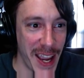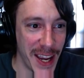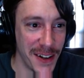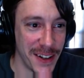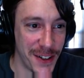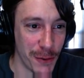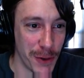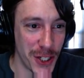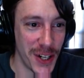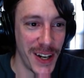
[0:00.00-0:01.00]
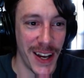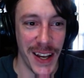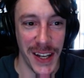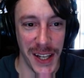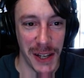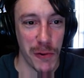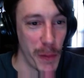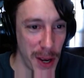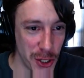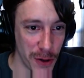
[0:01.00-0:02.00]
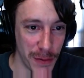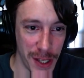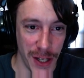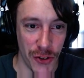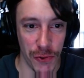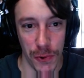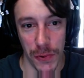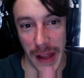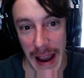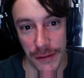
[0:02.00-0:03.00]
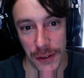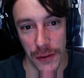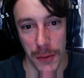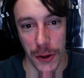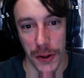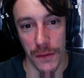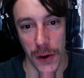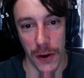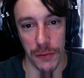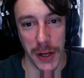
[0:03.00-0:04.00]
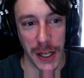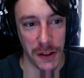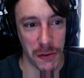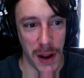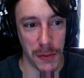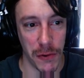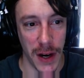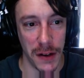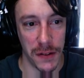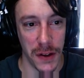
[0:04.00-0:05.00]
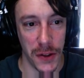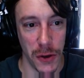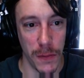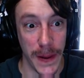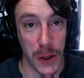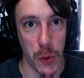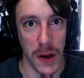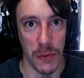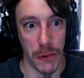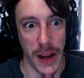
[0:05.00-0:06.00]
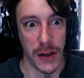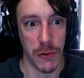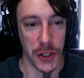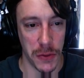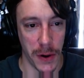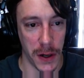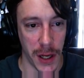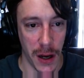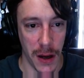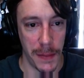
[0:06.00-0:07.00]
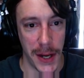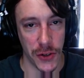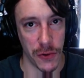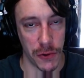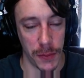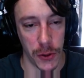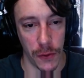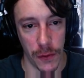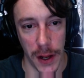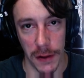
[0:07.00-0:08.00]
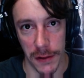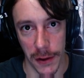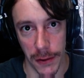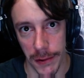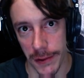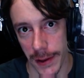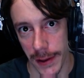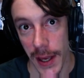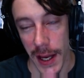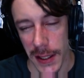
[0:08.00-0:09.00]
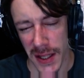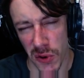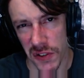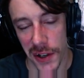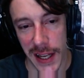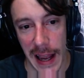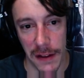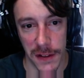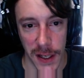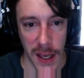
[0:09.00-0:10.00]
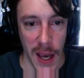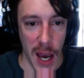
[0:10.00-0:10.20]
and derision uh, in equal measure. Lee drew laughter from all involved when he described Grin as the new Bitcoin. Bitcoin, right? Question mark on Magical Crypto Friends. So it was a little sarcastic,